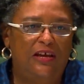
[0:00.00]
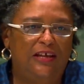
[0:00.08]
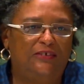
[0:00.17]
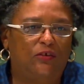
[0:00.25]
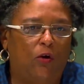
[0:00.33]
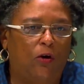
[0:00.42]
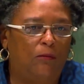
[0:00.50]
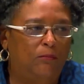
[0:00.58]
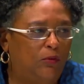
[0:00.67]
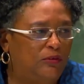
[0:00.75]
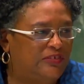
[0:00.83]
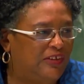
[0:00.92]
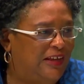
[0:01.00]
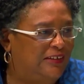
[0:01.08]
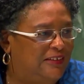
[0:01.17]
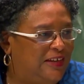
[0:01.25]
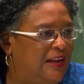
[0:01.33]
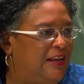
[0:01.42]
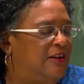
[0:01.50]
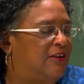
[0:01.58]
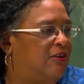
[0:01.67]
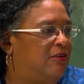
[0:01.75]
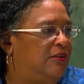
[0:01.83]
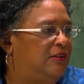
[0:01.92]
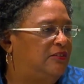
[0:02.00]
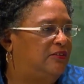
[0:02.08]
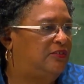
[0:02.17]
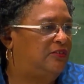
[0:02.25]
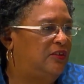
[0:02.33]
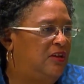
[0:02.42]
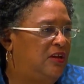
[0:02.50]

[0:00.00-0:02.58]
is almost a daily occurrence,